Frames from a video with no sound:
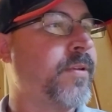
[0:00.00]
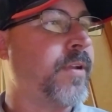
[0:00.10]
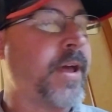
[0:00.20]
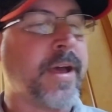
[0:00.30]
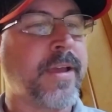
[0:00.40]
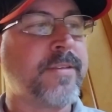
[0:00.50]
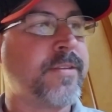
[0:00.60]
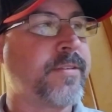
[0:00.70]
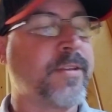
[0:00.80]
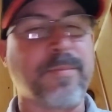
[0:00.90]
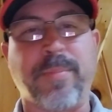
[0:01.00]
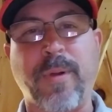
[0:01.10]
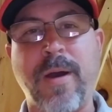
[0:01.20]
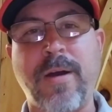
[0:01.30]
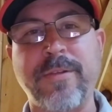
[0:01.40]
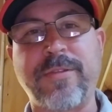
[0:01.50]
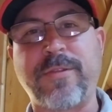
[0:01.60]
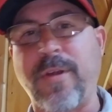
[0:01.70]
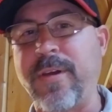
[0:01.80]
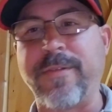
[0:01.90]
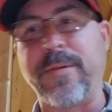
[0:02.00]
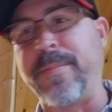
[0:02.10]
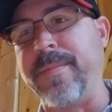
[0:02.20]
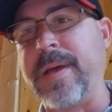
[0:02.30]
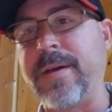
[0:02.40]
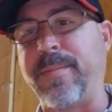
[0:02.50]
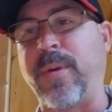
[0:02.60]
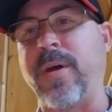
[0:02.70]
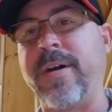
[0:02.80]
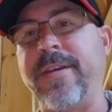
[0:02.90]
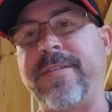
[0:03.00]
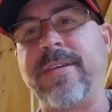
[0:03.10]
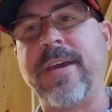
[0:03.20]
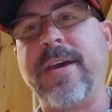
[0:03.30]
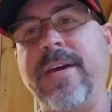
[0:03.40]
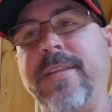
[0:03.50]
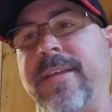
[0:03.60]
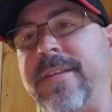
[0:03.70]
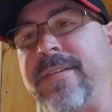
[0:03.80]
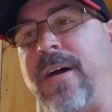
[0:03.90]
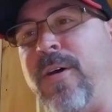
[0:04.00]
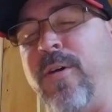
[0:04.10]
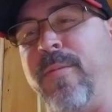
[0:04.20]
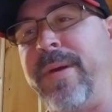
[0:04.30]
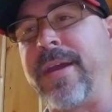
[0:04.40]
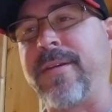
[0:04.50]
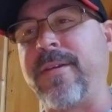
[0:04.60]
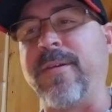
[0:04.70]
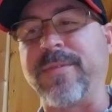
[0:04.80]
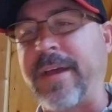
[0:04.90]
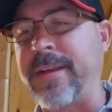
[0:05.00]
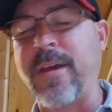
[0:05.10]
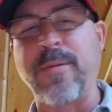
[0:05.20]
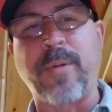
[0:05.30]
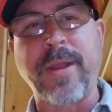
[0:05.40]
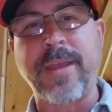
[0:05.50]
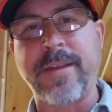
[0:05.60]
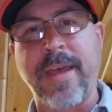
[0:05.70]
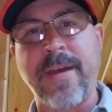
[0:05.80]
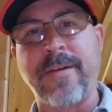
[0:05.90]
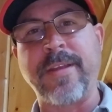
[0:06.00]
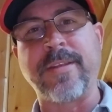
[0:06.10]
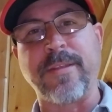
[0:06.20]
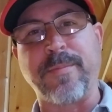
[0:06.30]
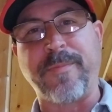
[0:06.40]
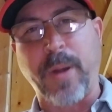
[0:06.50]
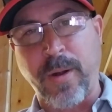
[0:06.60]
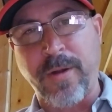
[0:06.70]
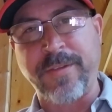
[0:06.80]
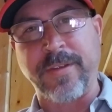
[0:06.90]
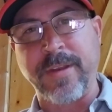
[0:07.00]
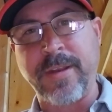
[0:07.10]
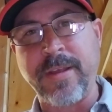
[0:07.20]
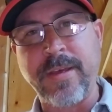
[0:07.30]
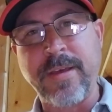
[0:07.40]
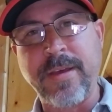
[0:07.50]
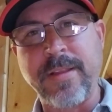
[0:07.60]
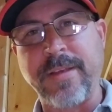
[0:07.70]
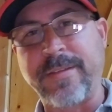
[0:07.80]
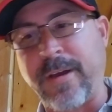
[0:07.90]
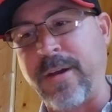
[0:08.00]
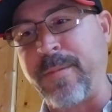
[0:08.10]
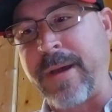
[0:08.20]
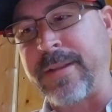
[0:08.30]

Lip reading: like, it's just this broad stroke of a brush that this whole big group's like, no, break it down into the person. Let's talk about the